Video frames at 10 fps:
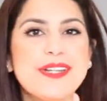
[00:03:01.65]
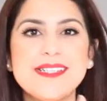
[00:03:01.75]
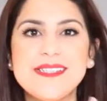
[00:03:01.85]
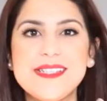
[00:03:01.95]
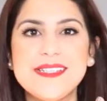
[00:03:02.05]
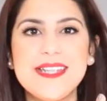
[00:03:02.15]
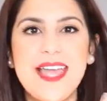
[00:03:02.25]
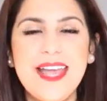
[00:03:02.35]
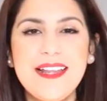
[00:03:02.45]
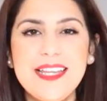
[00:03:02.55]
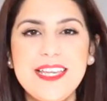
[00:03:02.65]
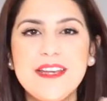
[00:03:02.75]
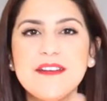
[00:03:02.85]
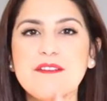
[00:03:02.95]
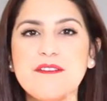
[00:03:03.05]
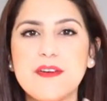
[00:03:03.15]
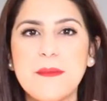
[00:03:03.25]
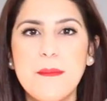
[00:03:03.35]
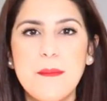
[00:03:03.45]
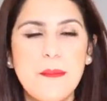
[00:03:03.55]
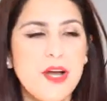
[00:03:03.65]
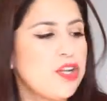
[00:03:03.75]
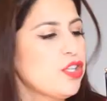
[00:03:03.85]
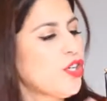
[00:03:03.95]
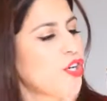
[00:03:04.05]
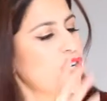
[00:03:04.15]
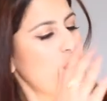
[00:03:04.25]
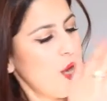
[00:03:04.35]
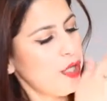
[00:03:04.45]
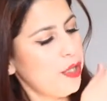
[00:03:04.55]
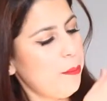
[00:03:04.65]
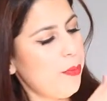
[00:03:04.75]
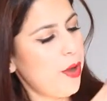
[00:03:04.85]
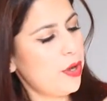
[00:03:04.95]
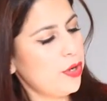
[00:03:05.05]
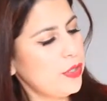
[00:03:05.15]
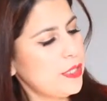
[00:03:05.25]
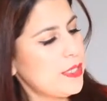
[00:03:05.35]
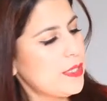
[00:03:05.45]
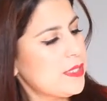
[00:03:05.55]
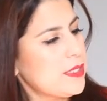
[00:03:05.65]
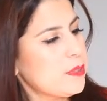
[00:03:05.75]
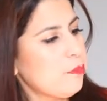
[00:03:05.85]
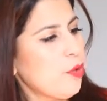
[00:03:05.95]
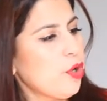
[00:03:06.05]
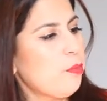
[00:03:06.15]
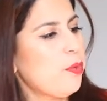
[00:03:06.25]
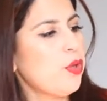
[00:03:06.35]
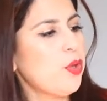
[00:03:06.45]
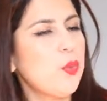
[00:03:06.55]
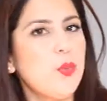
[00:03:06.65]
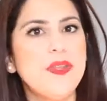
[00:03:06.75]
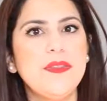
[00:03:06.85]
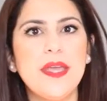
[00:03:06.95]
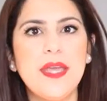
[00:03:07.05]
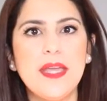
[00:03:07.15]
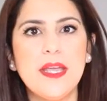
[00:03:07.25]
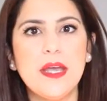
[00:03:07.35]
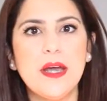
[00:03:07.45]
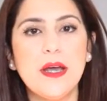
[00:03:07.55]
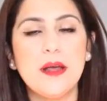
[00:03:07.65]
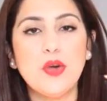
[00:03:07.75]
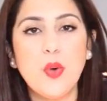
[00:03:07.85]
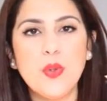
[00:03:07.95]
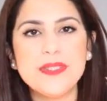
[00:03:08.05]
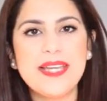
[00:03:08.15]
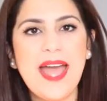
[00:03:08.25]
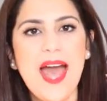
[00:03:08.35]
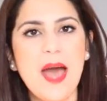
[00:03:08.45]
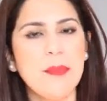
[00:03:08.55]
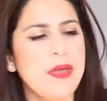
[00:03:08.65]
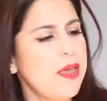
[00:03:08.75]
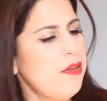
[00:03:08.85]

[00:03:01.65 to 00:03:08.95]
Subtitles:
is this Alien from Mugler. The bottle is this purple with a gold cap.